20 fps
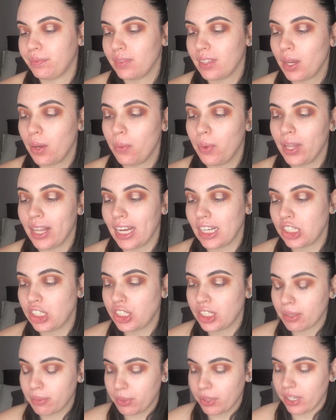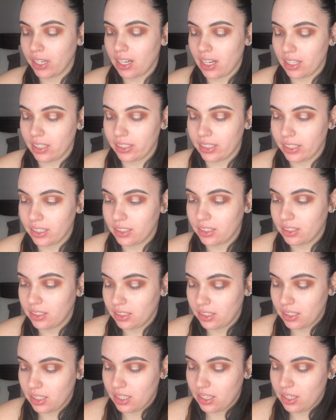well, that shimmery color,
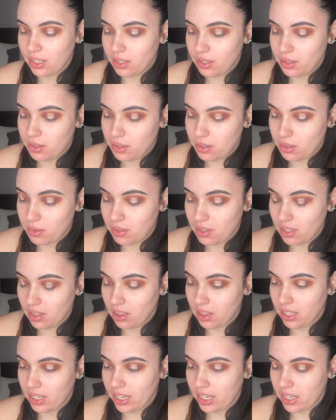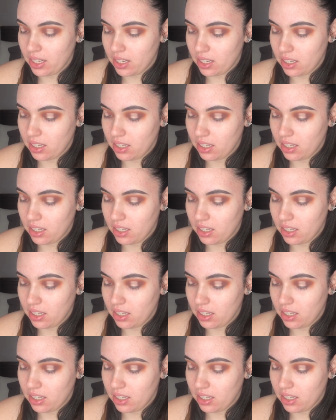to the lid.